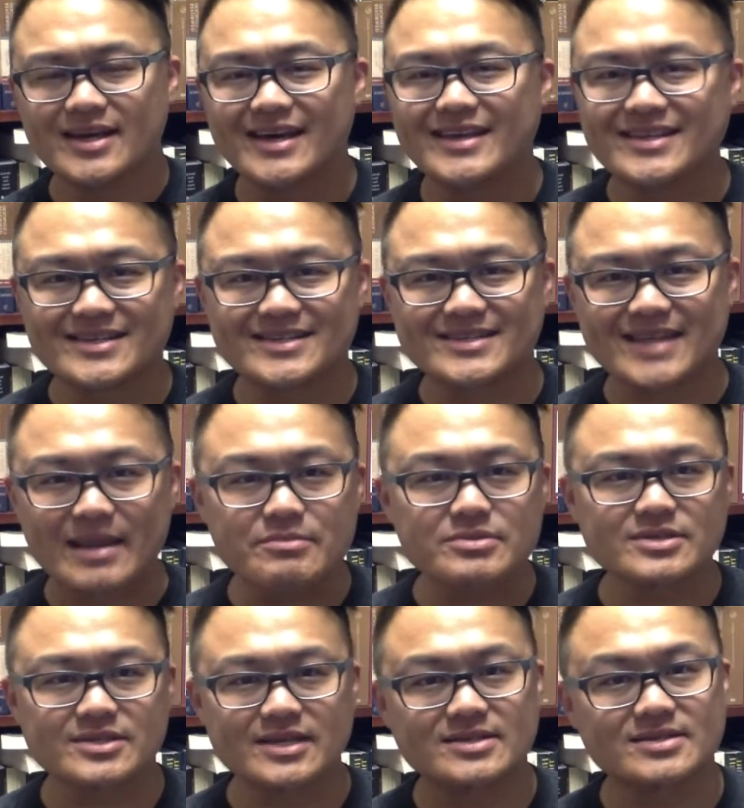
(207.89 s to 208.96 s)
In the same
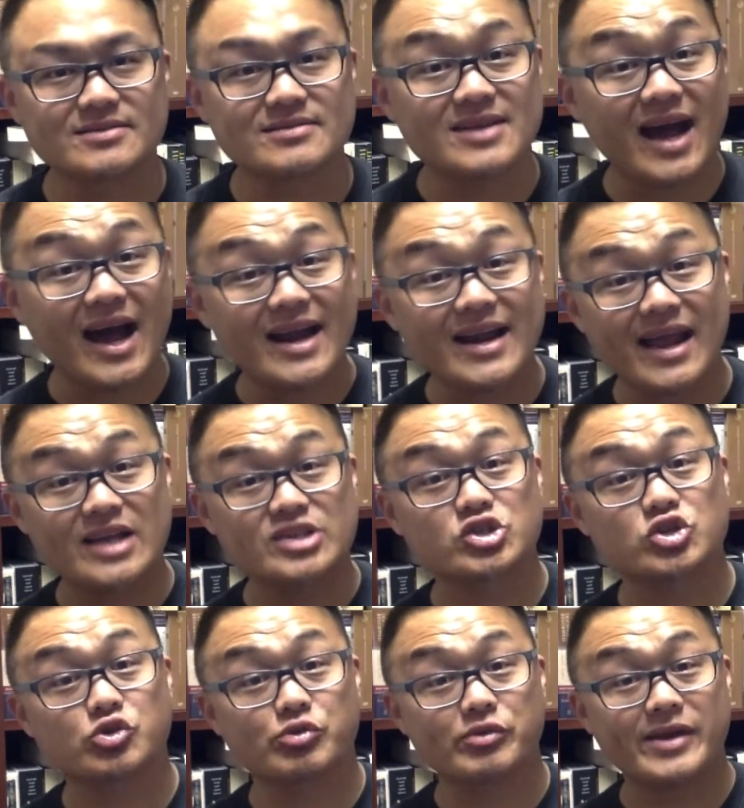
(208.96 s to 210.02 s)
sense, God has
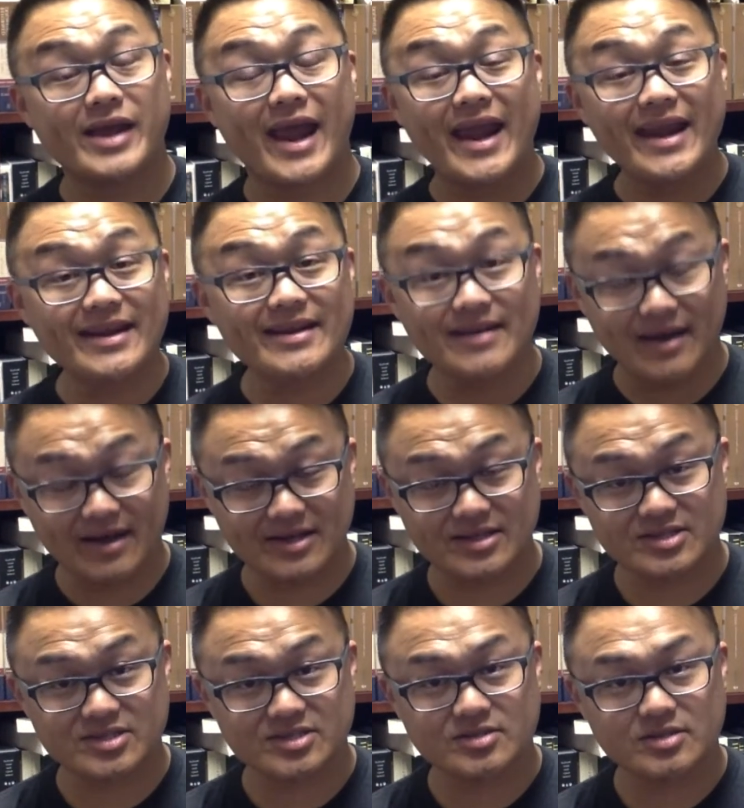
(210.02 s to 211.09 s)
created
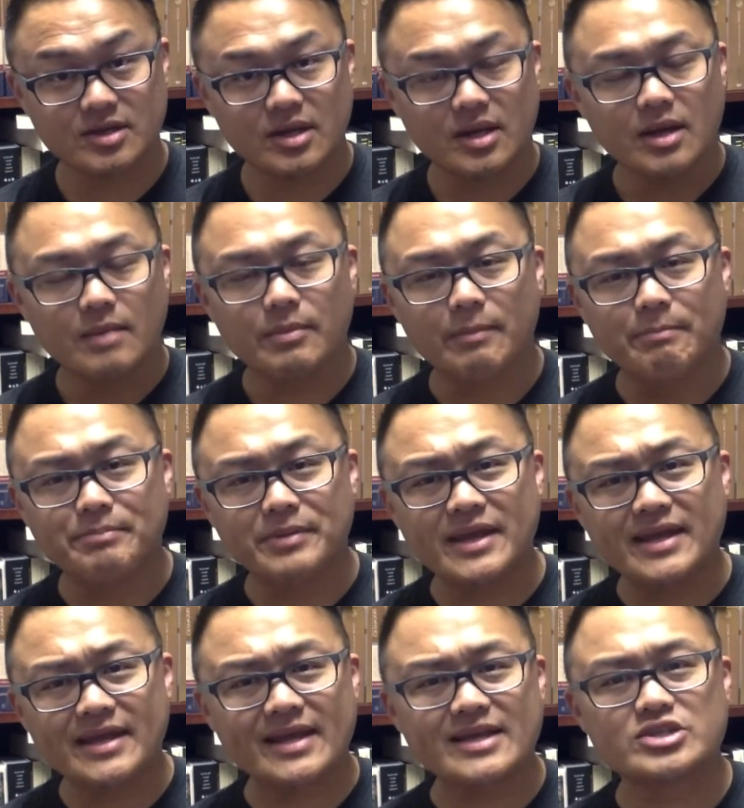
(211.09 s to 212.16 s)
us, but
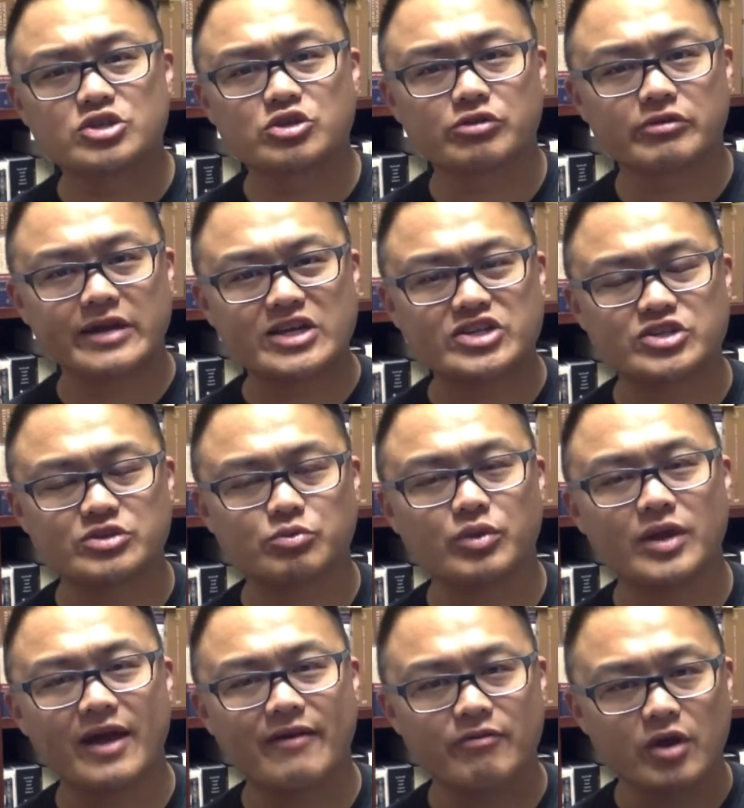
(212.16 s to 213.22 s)
being His creation,
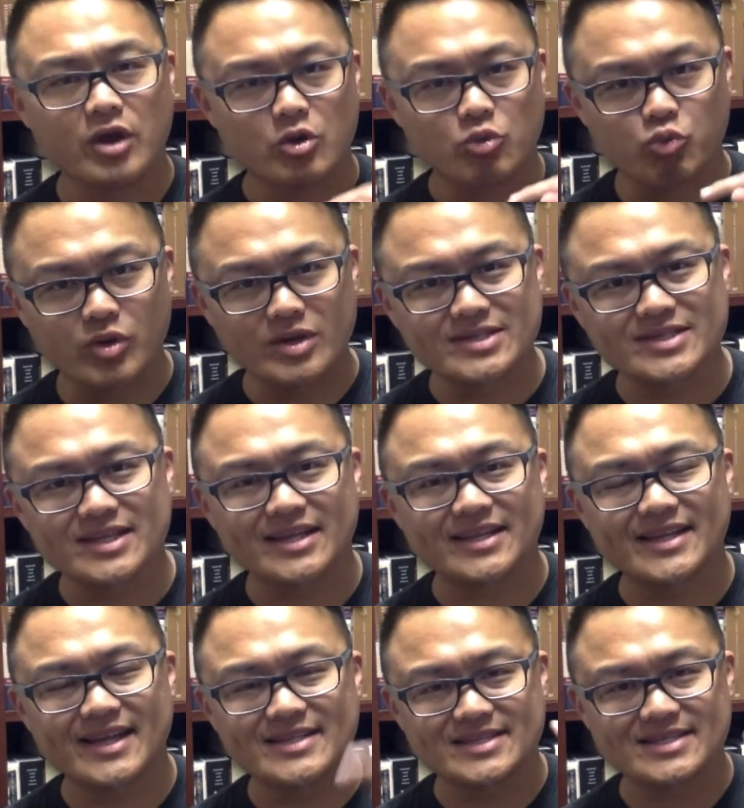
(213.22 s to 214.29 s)
we have risen
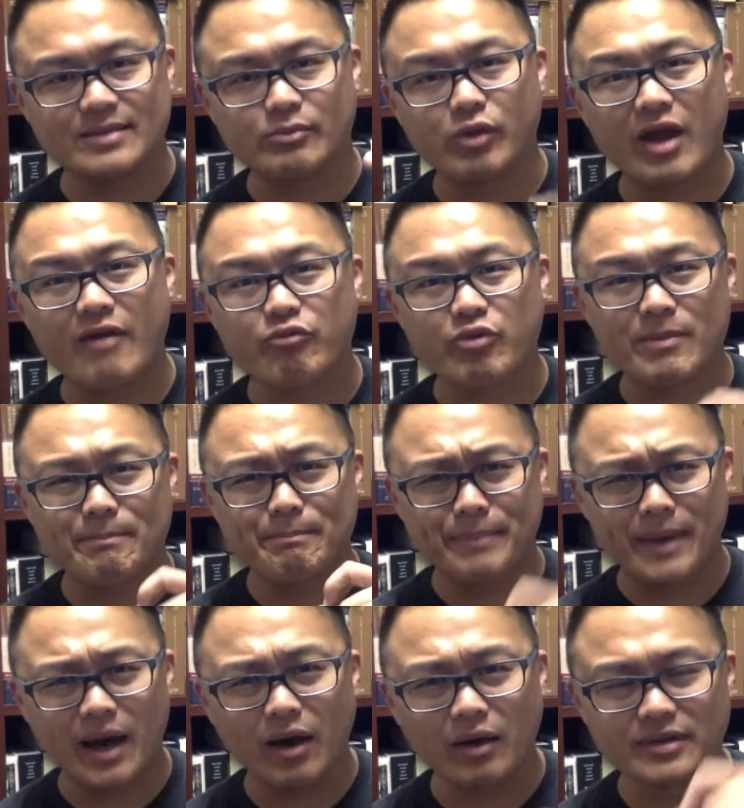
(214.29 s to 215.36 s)
against Him, we have
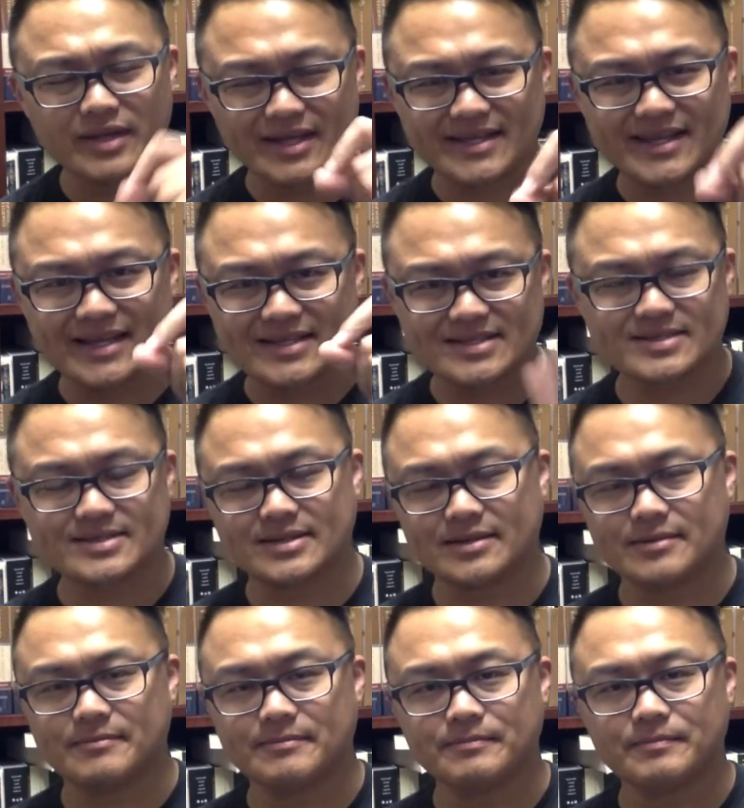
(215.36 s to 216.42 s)
rebelled against Him.